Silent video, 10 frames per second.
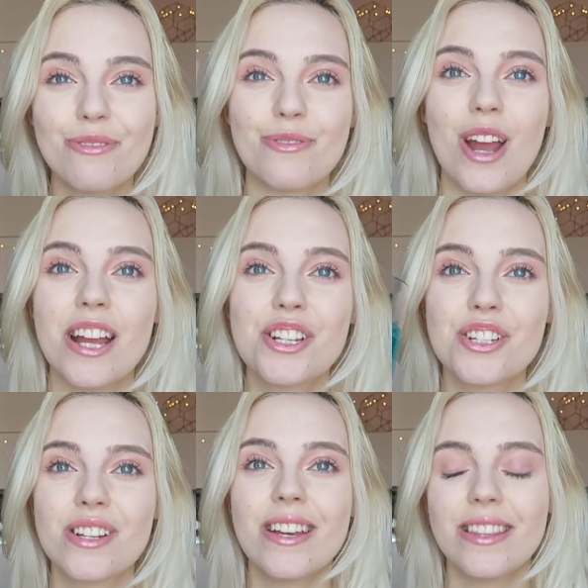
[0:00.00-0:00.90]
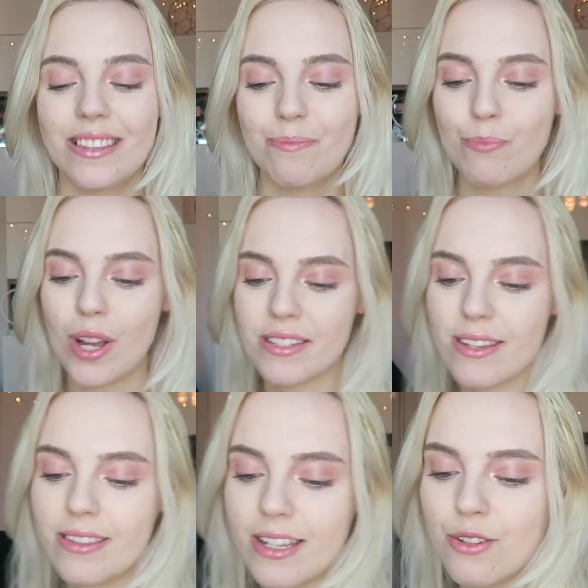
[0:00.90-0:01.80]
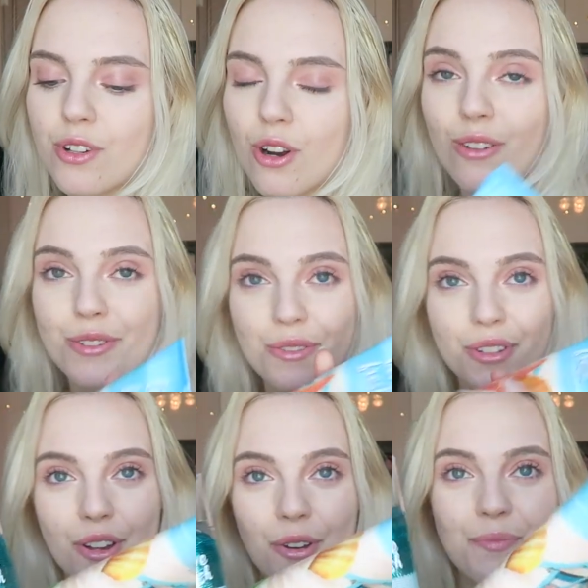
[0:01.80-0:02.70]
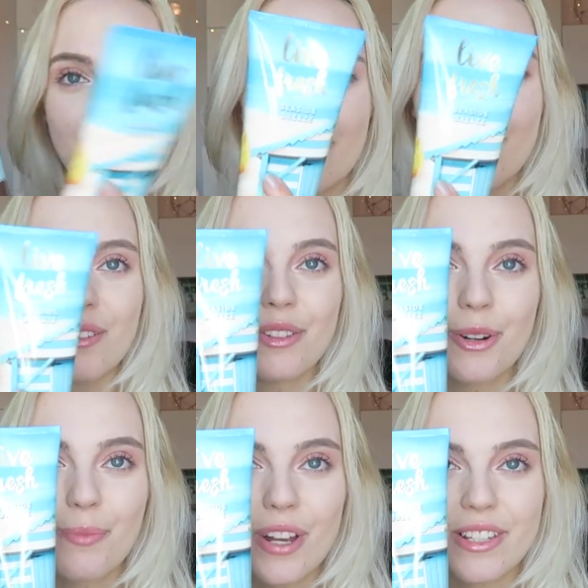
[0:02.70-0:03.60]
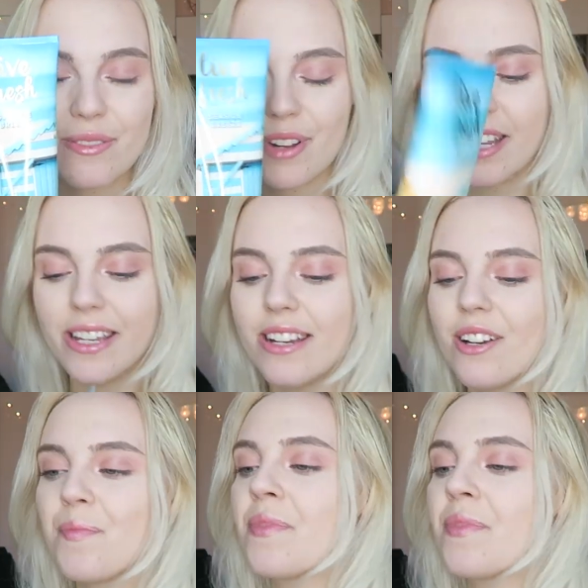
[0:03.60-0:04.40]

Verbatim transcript: Fresh present that you could also, you know, cute little present right here.